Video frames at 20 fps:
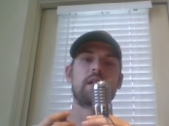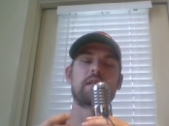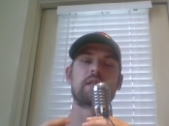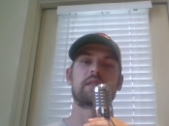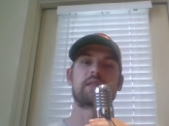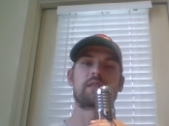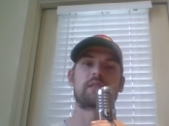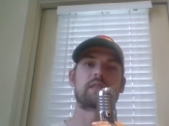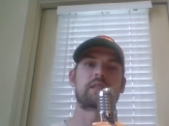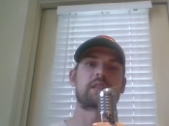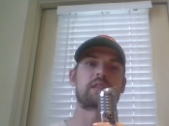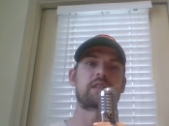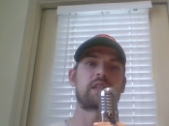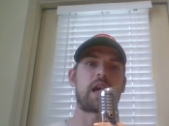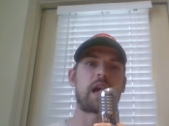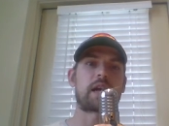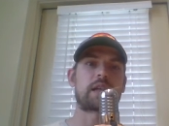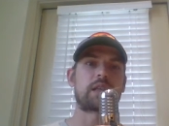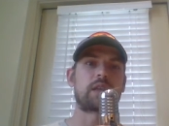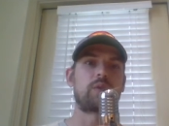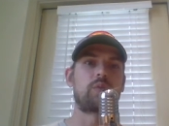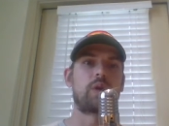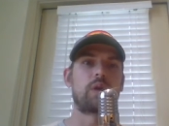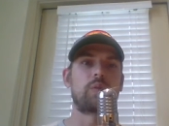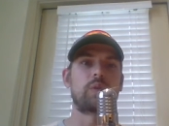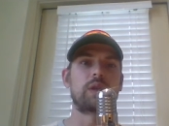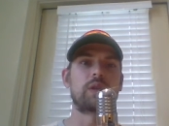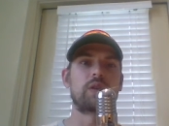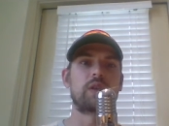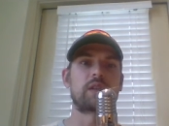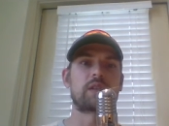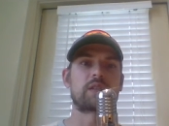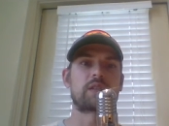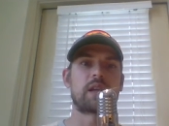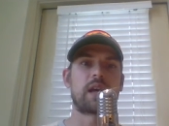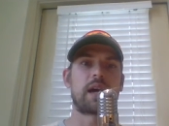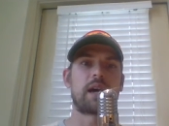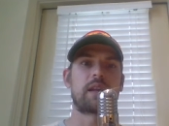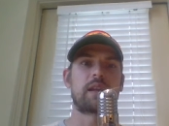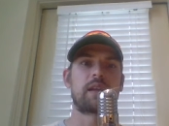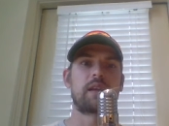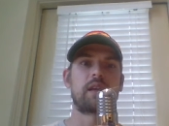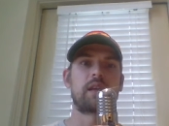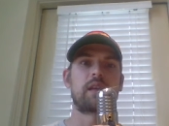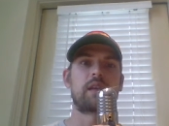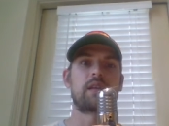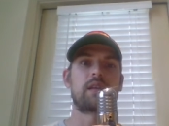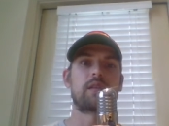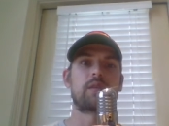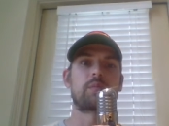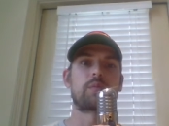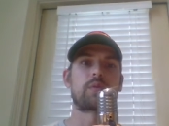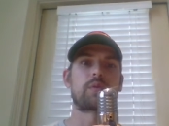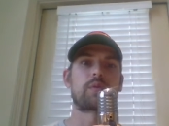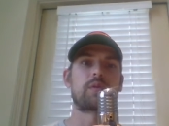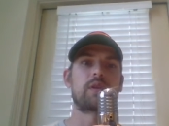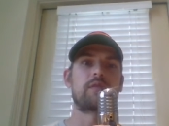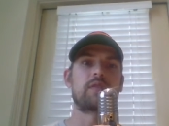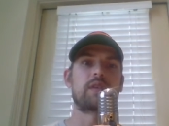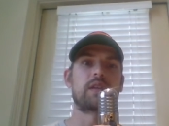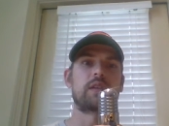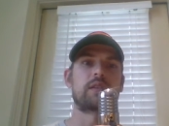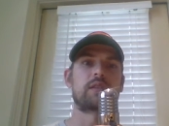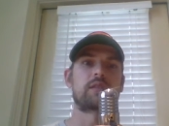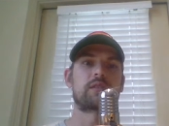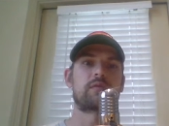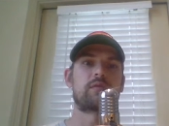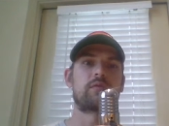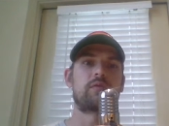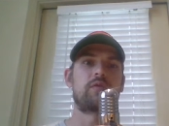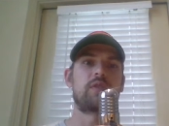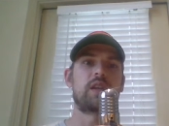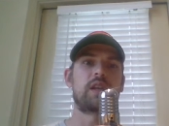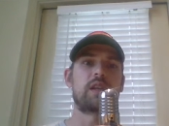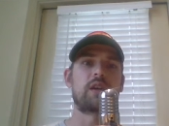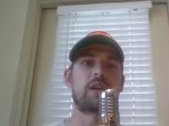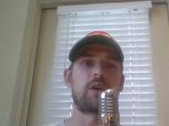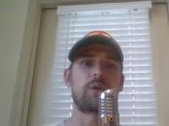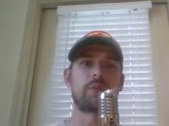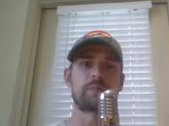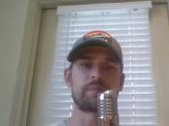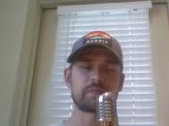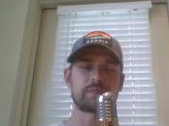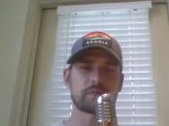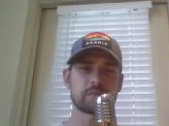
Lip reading: This is exactly what we looked at in the previous video.